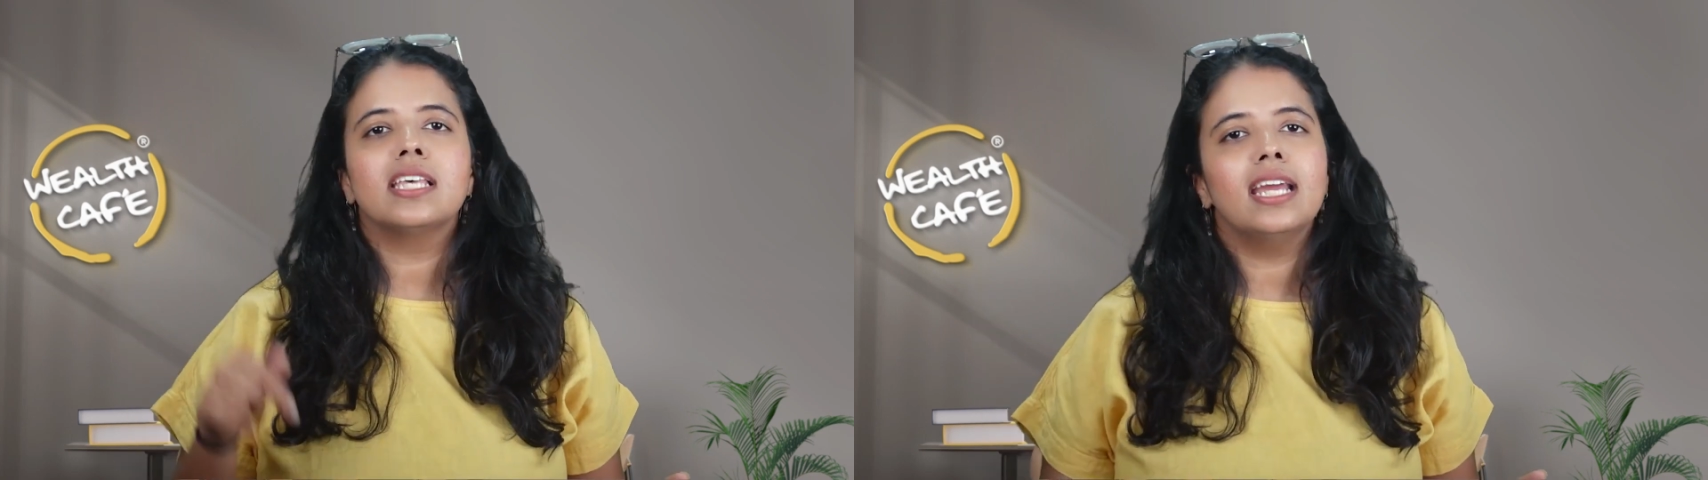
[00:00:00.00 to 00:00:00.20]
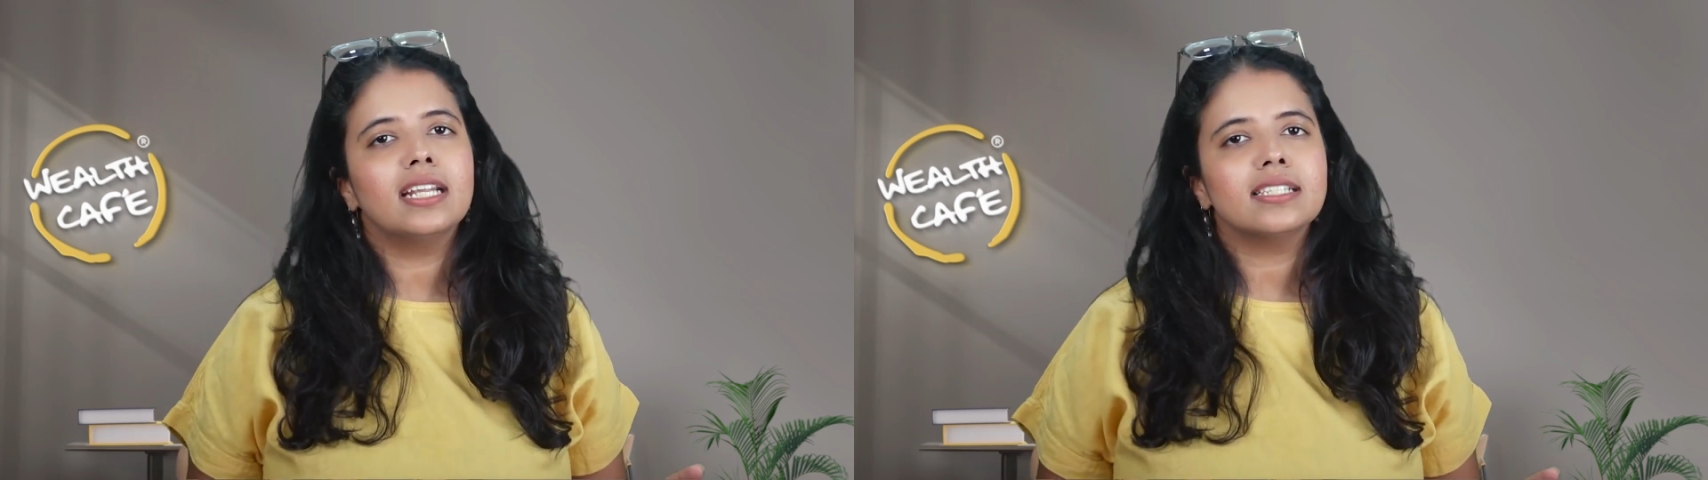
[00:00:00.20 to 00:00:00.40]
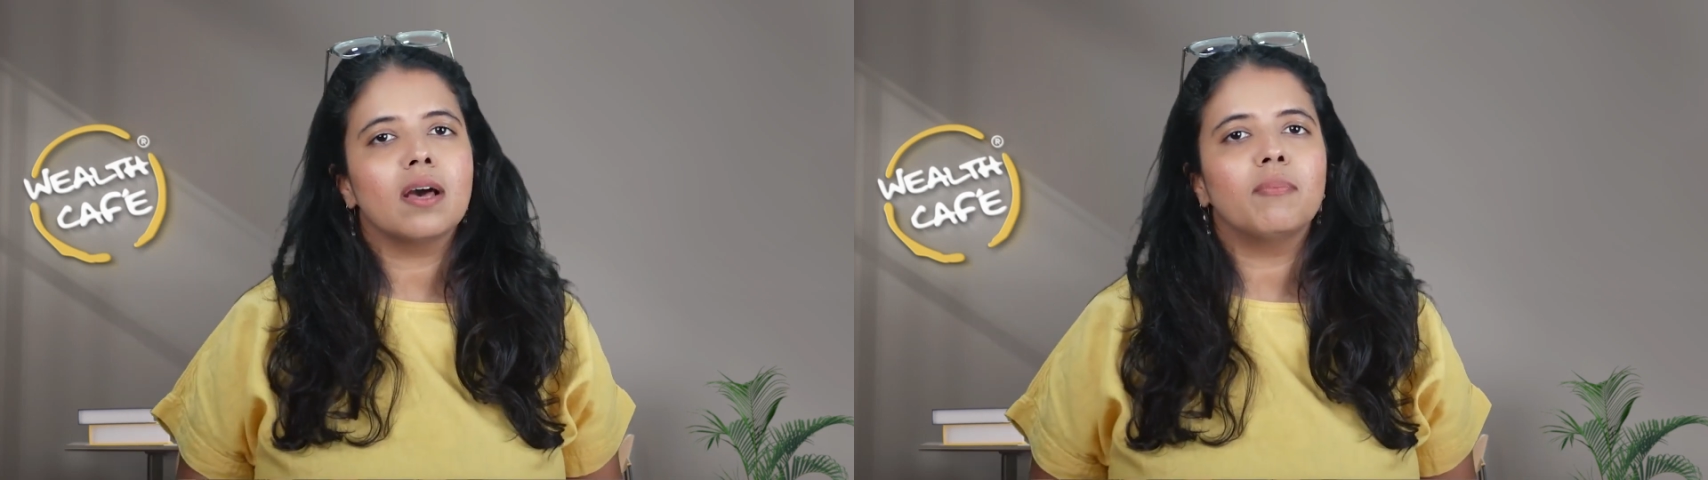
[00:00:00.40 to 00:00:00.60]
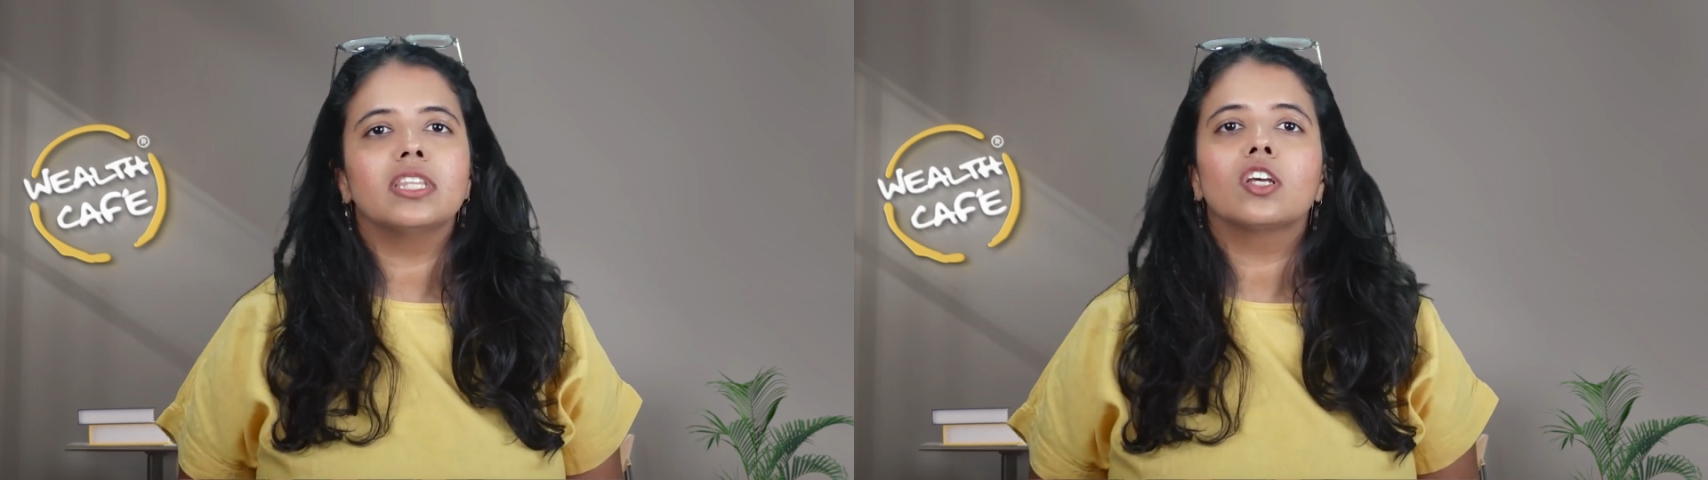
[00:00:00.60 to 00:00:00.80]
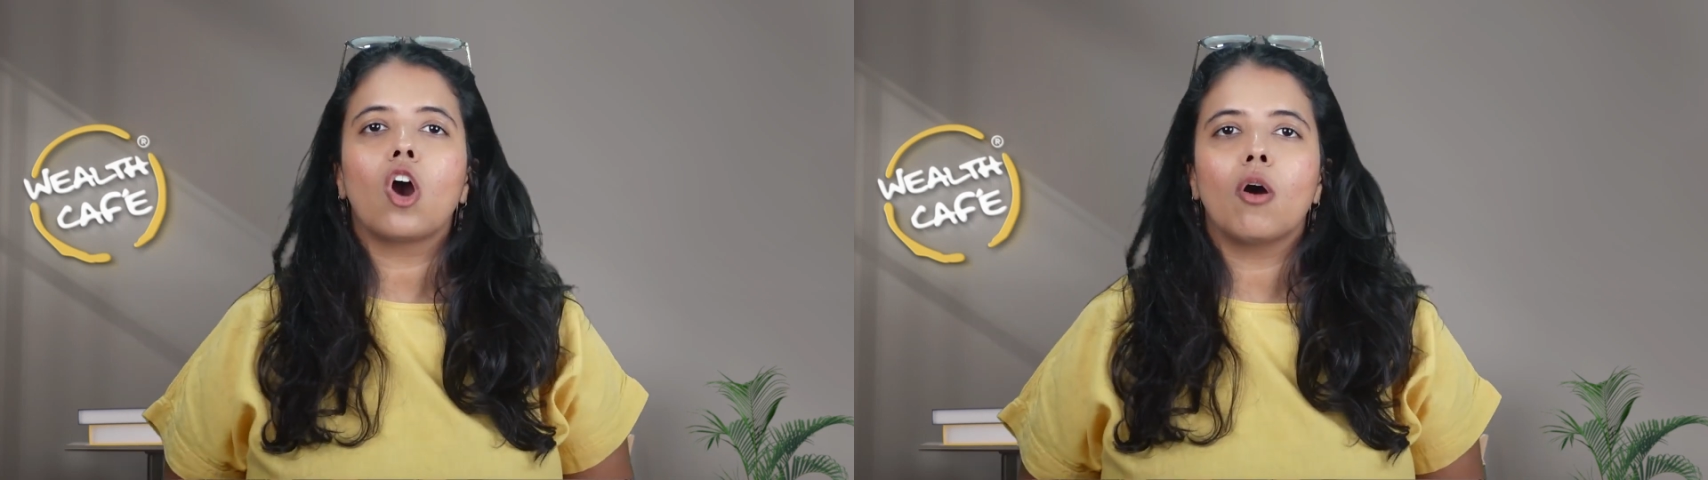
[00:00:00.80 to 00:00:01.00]
hit us up
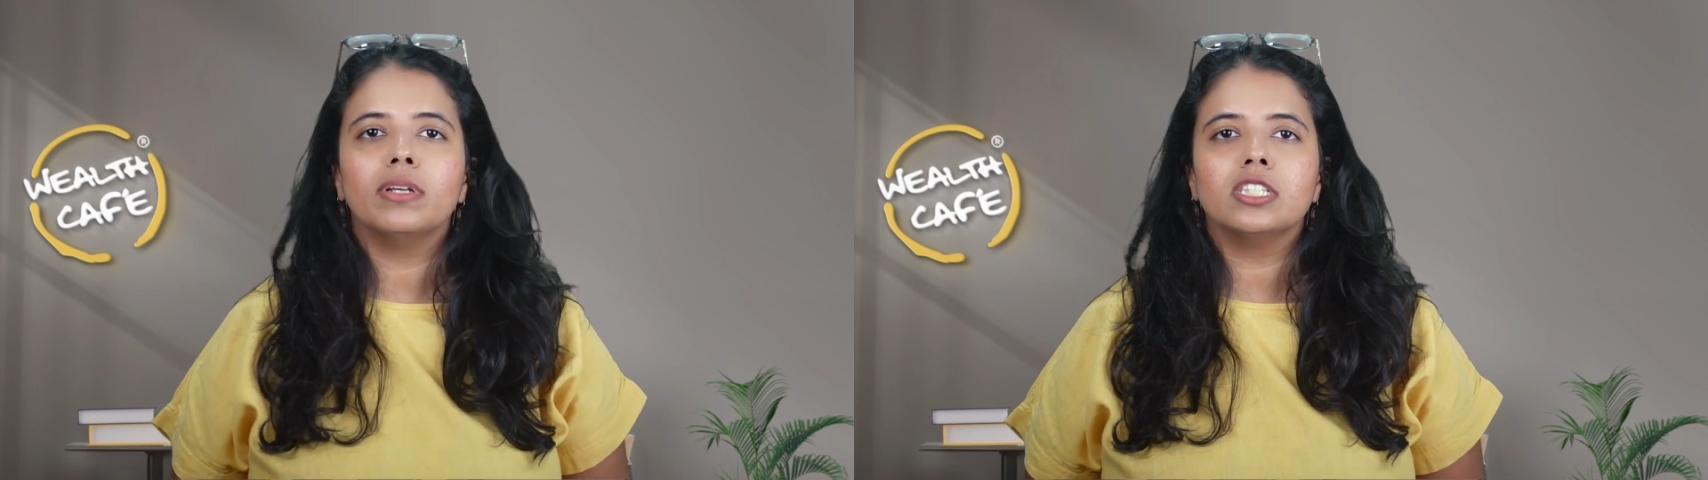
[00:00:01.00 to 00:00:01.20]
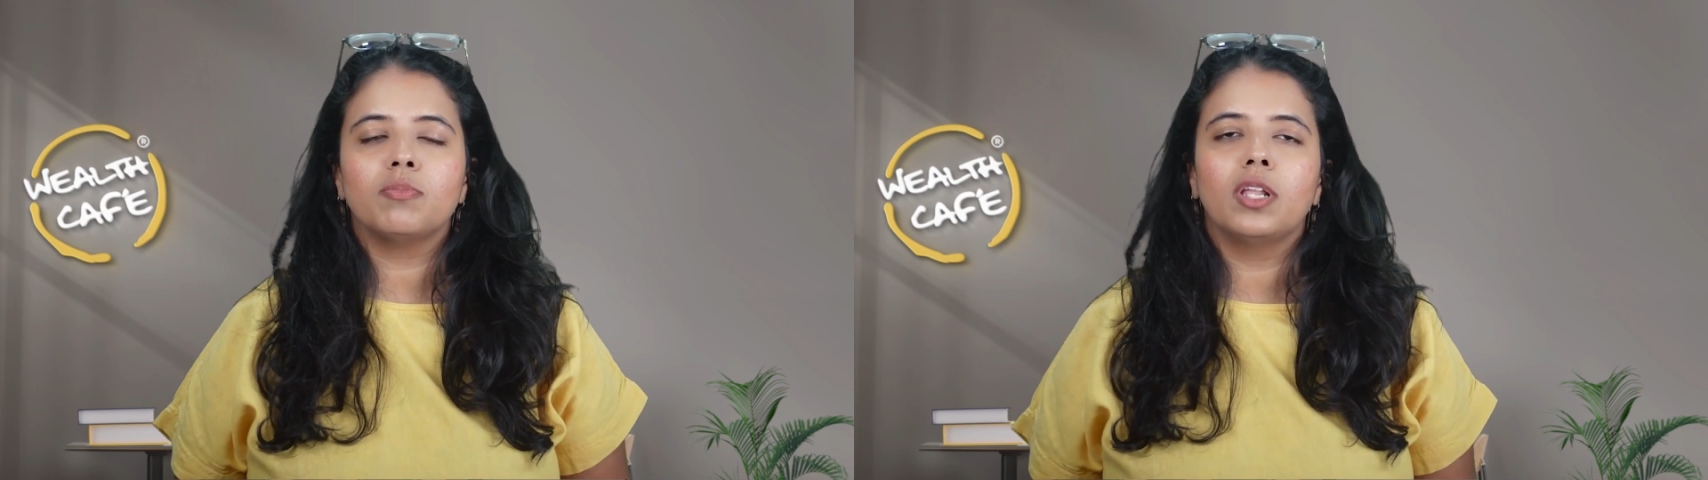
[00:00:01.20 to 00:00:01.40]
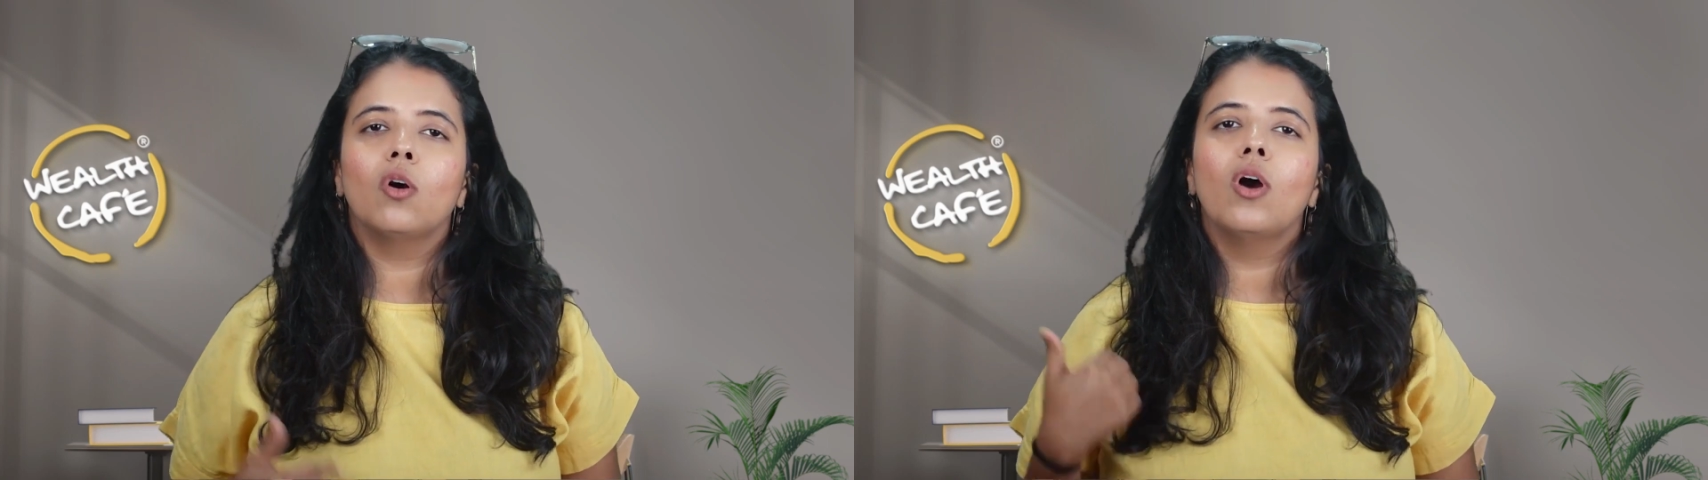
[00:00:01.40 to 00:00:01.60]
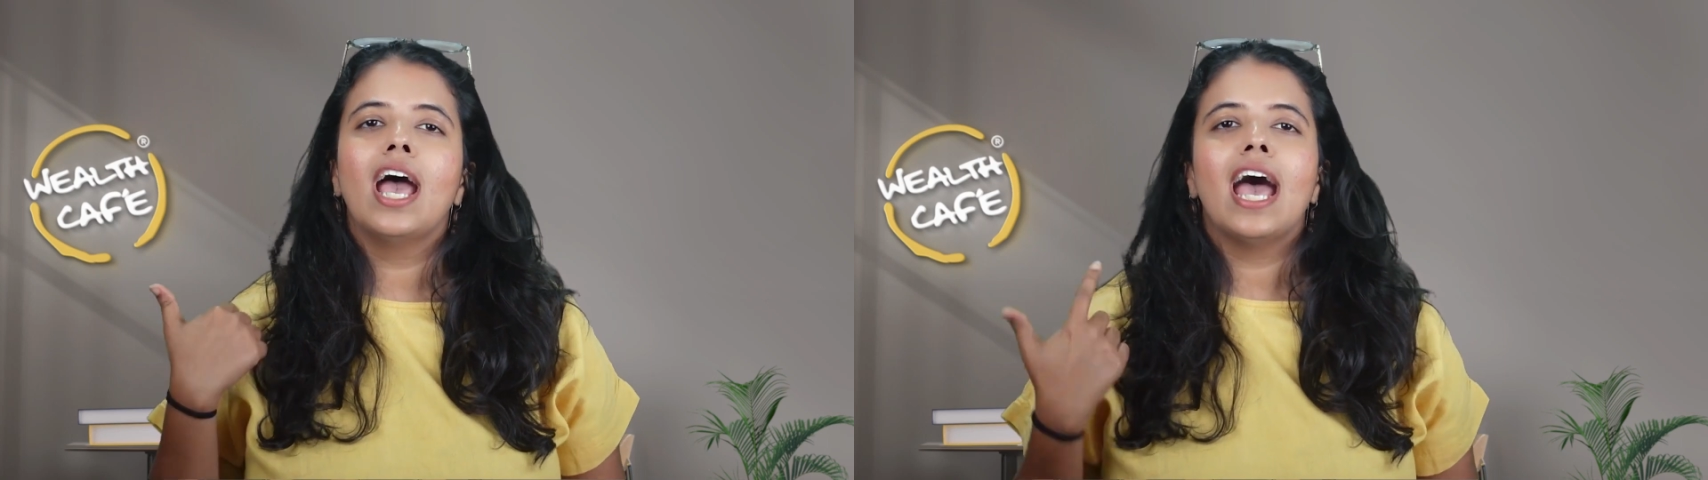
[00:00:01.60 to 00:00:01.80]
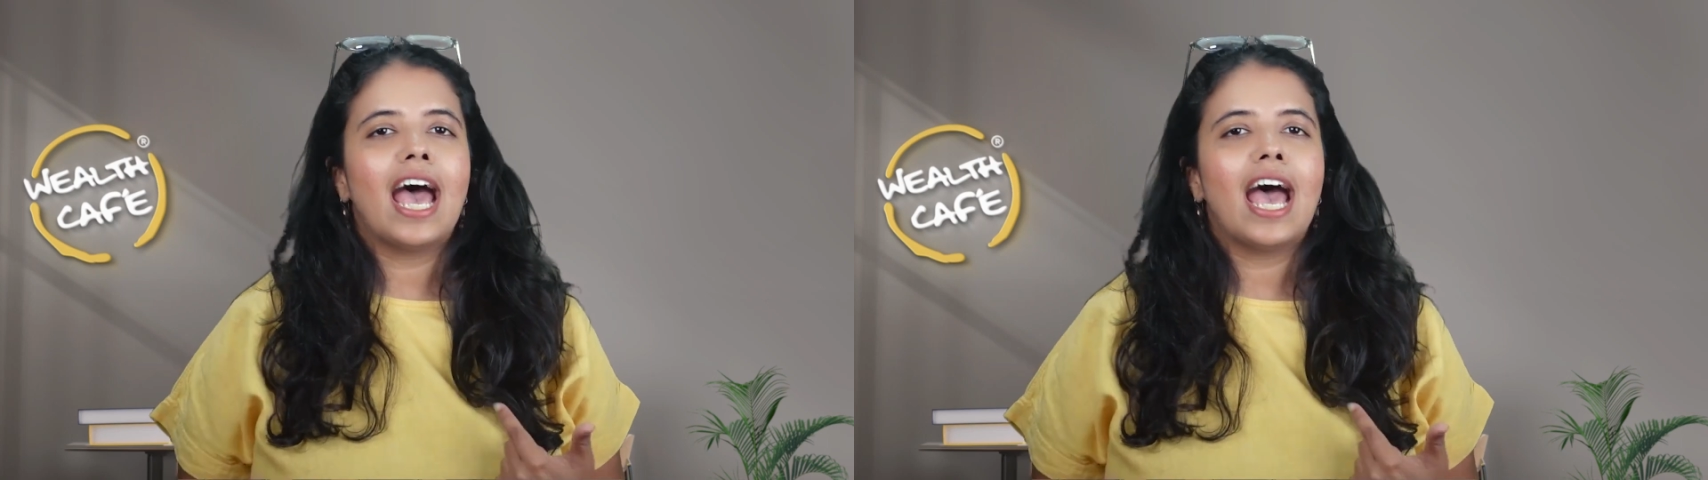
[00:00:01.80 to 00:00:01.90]
in the comments below